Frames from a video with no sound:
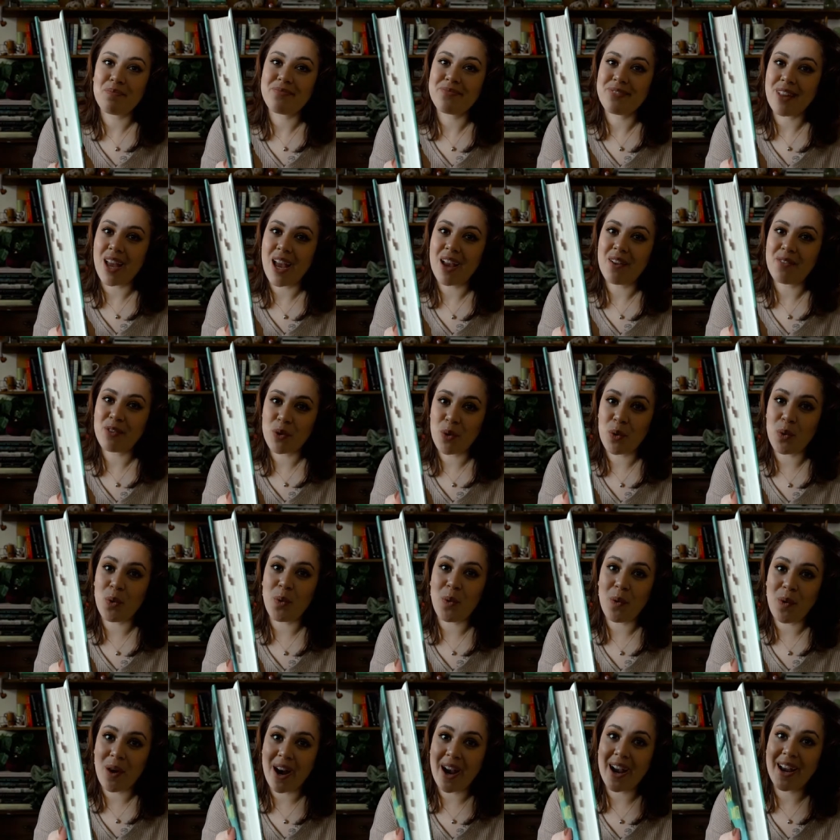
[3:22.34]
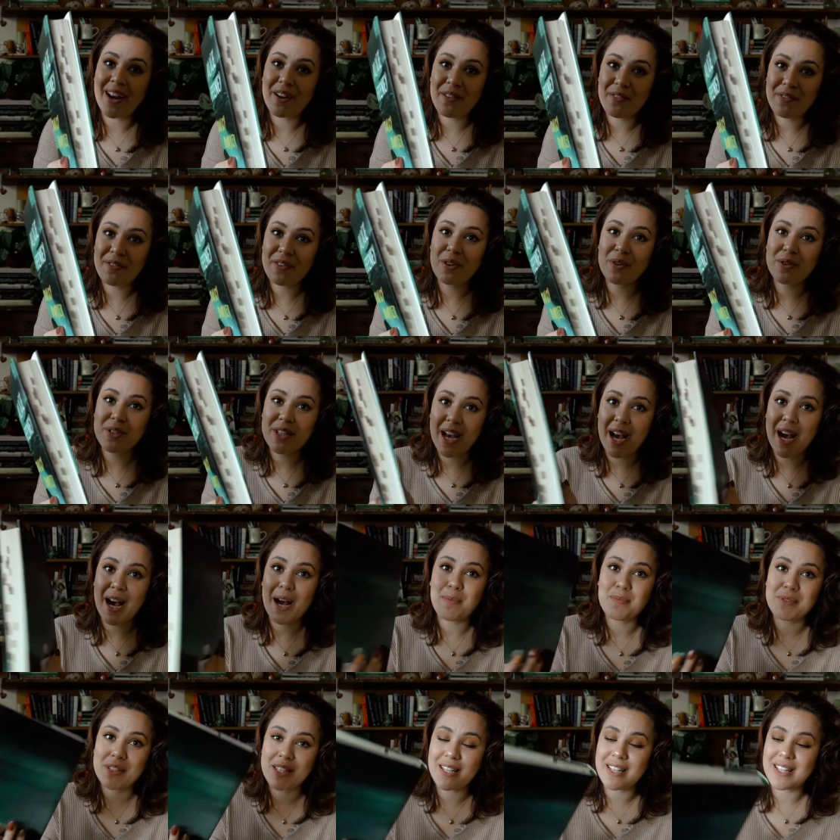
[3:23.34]
I have quite a few
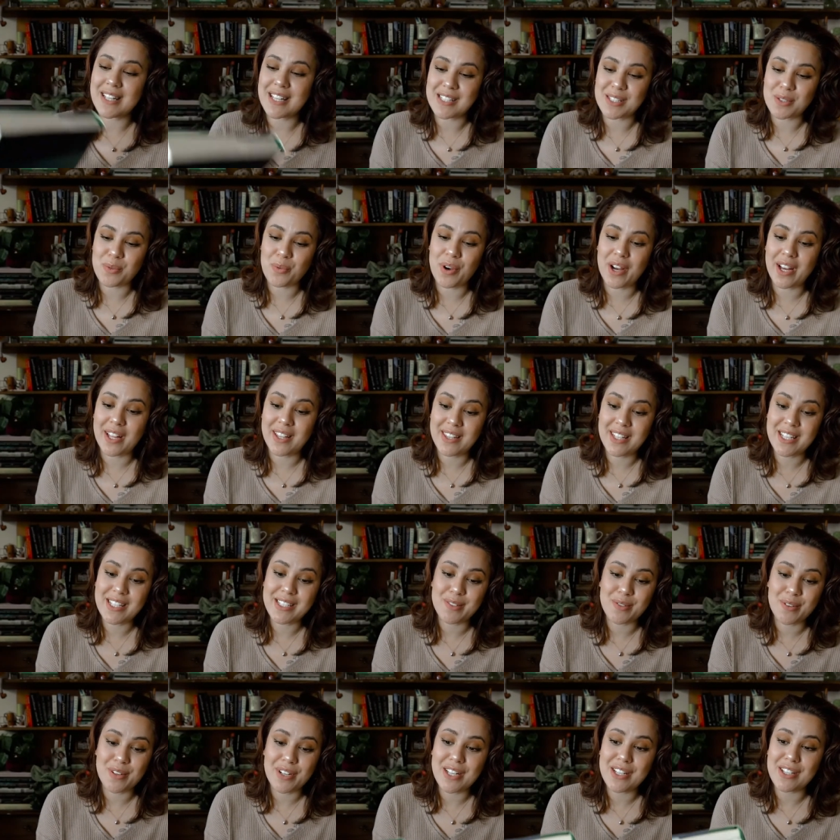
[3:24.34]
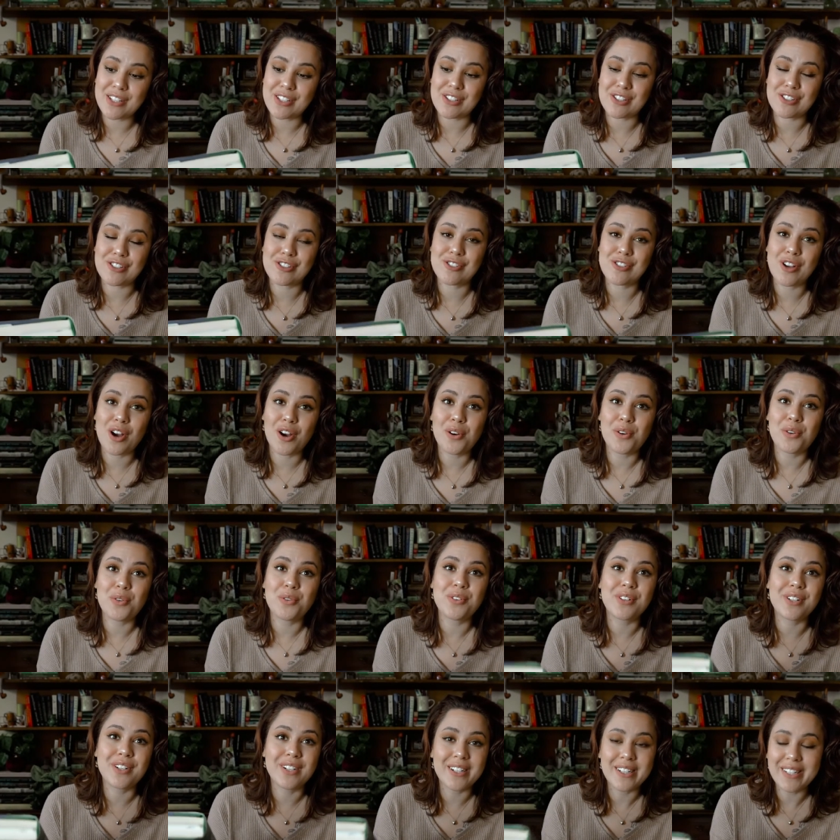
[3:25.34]
tabs in this one. This one is
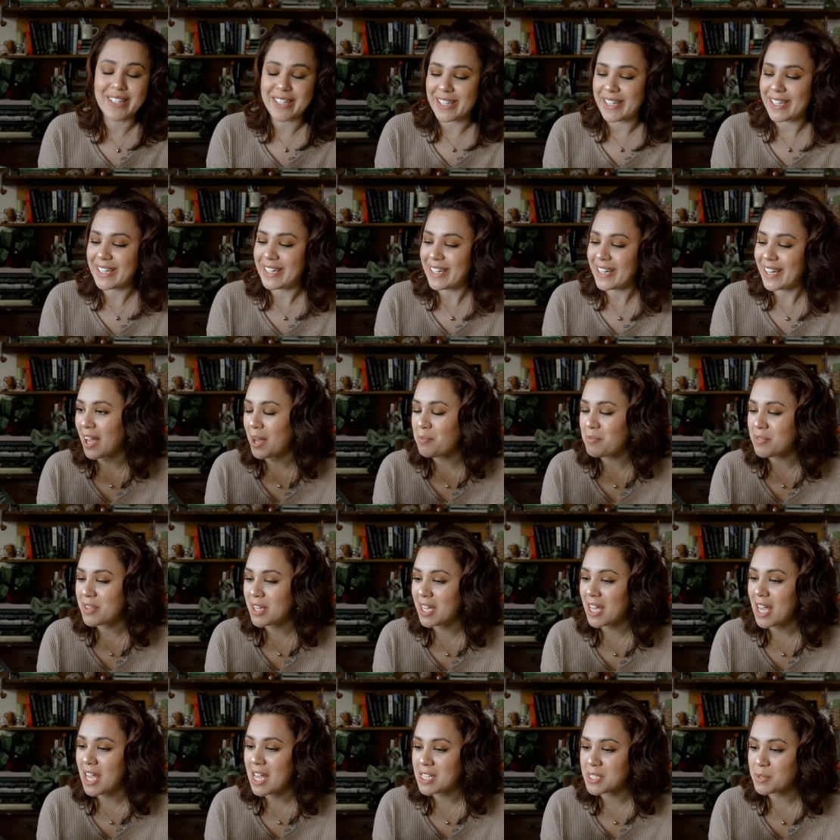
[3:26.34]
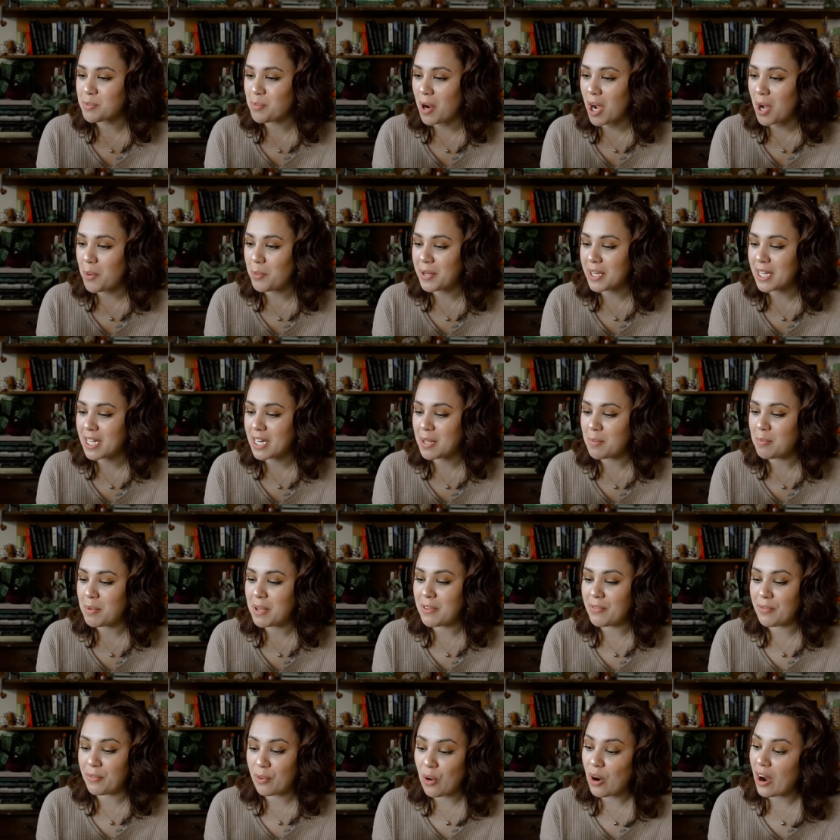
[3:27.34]
so good. I'm thinking it's probably going to
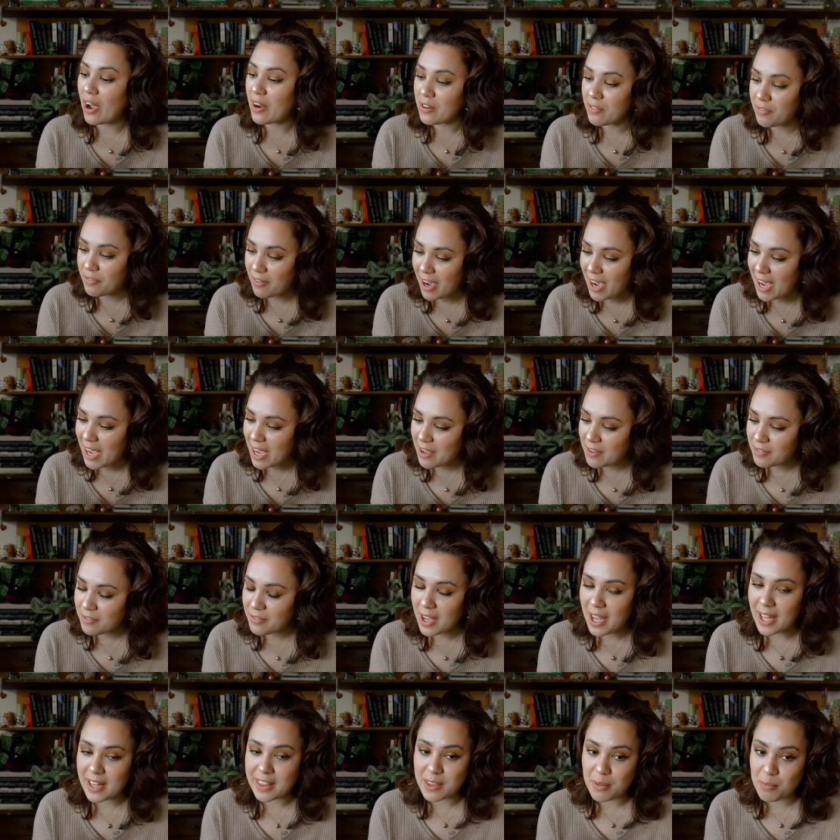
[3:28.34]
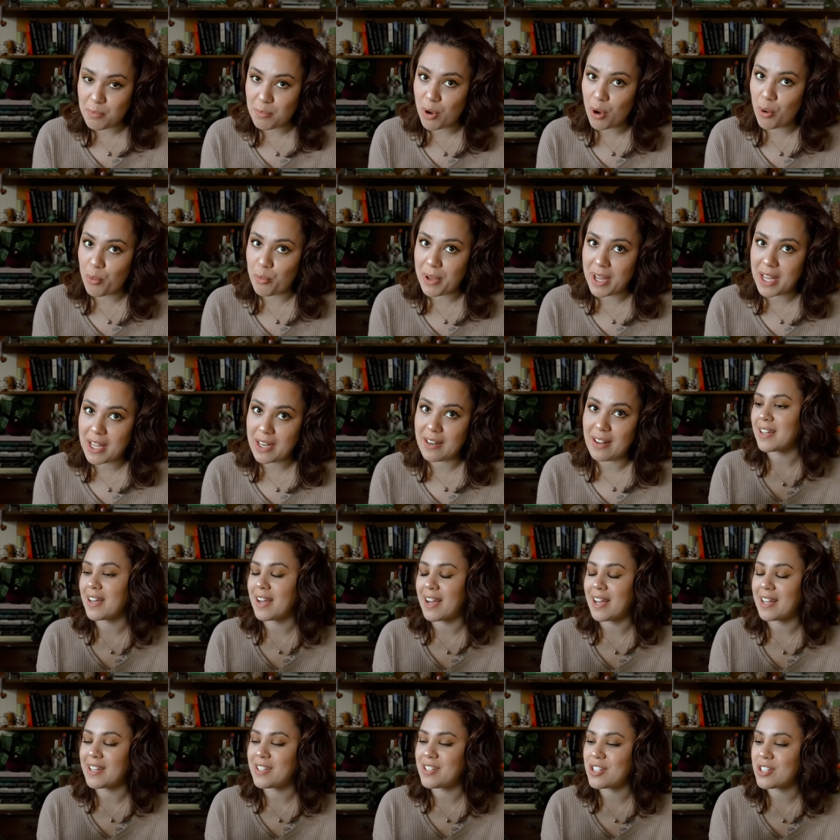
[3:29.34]
be 4 out of 5 at the moment.
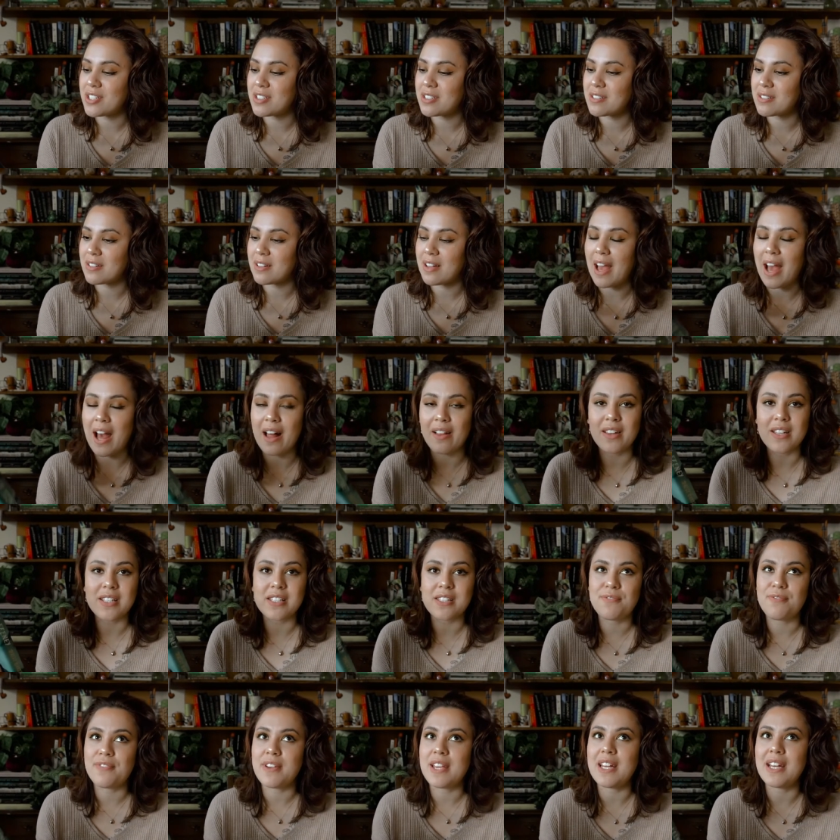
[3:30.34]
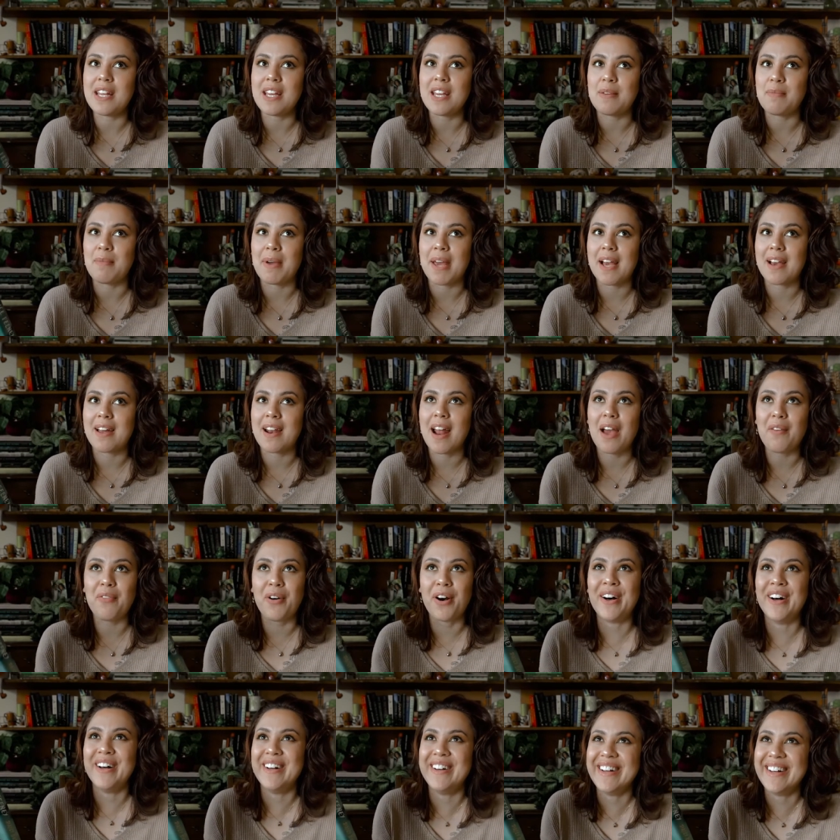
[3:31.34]
I just, Alice Feeney, man.
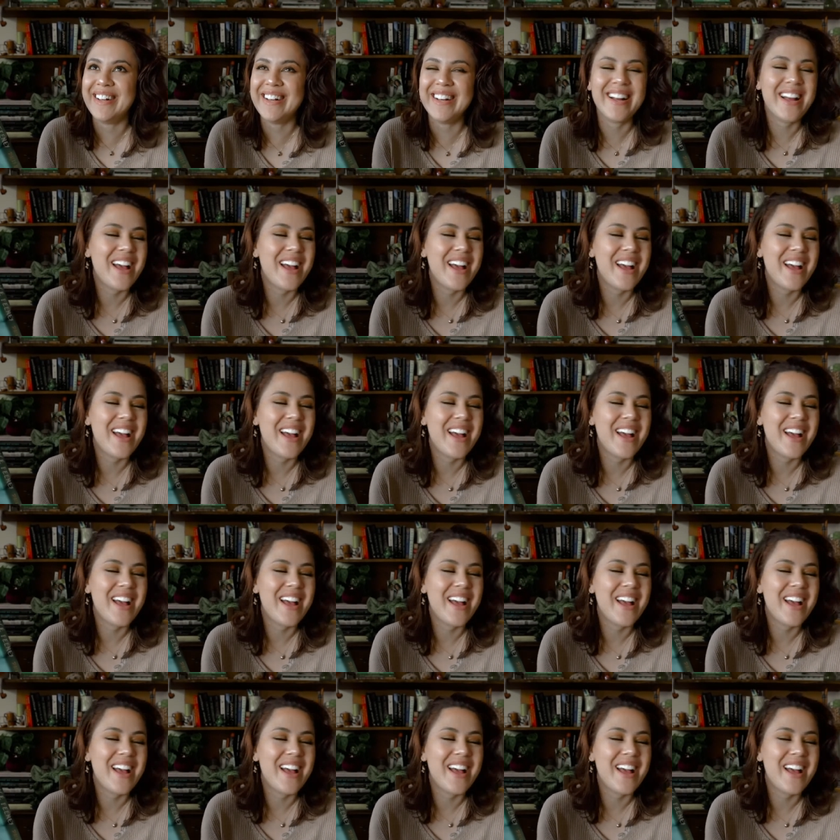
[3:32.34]
I've